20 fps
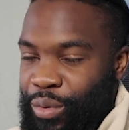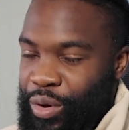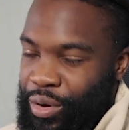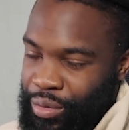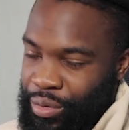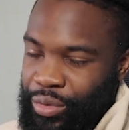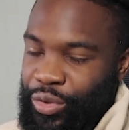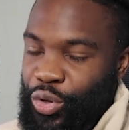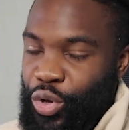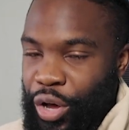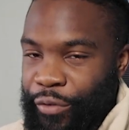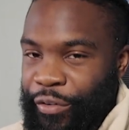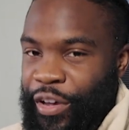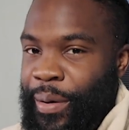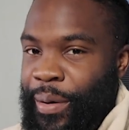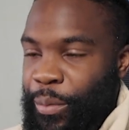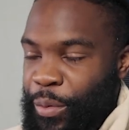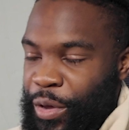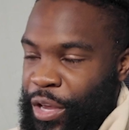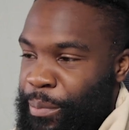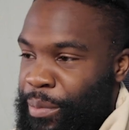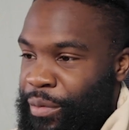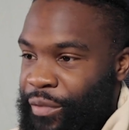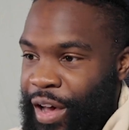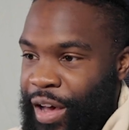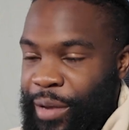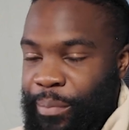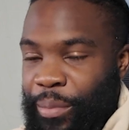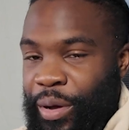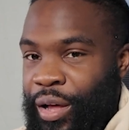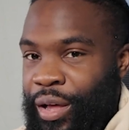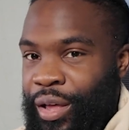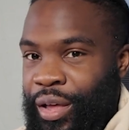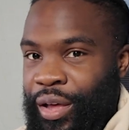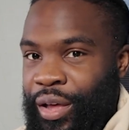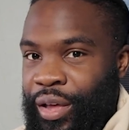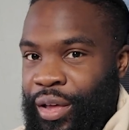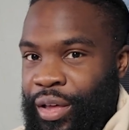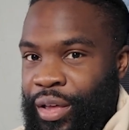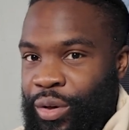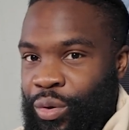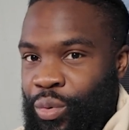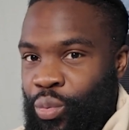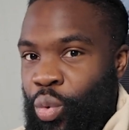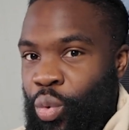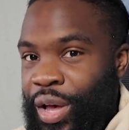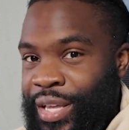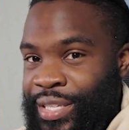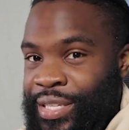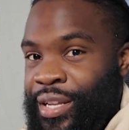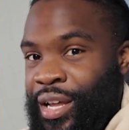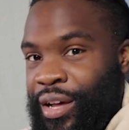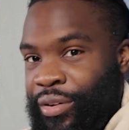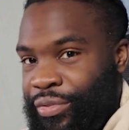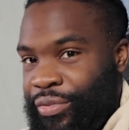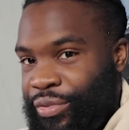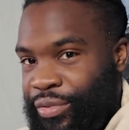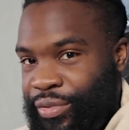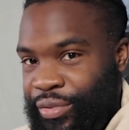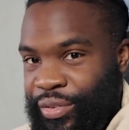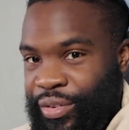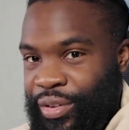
Well, you got to think about what he can provide, but what is enough?